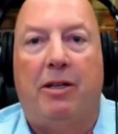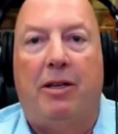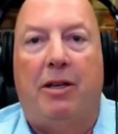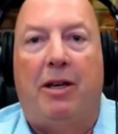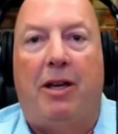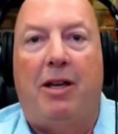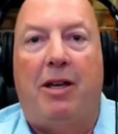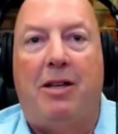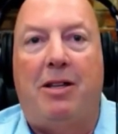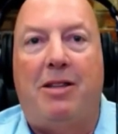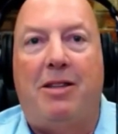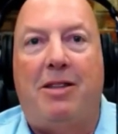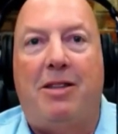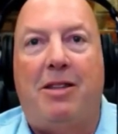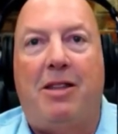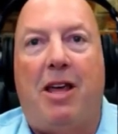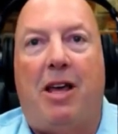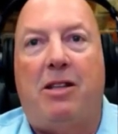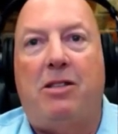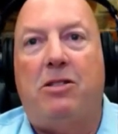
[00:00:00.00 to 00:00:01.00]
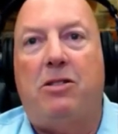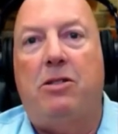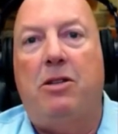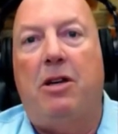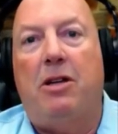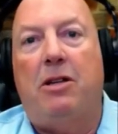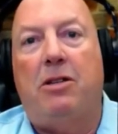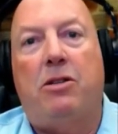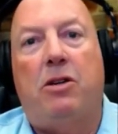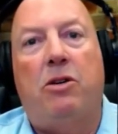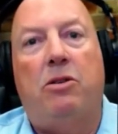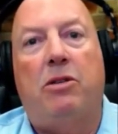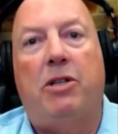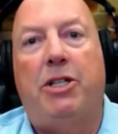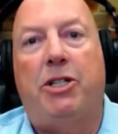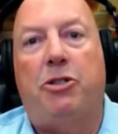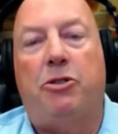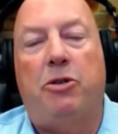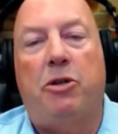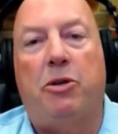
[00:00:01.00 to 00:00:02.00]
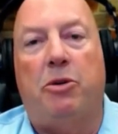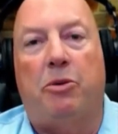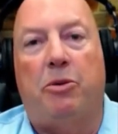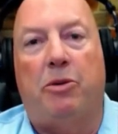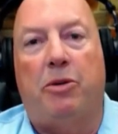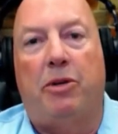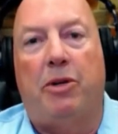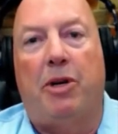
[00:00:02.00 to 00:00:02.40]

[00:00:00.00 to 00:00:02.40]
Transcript: And that's not totally true.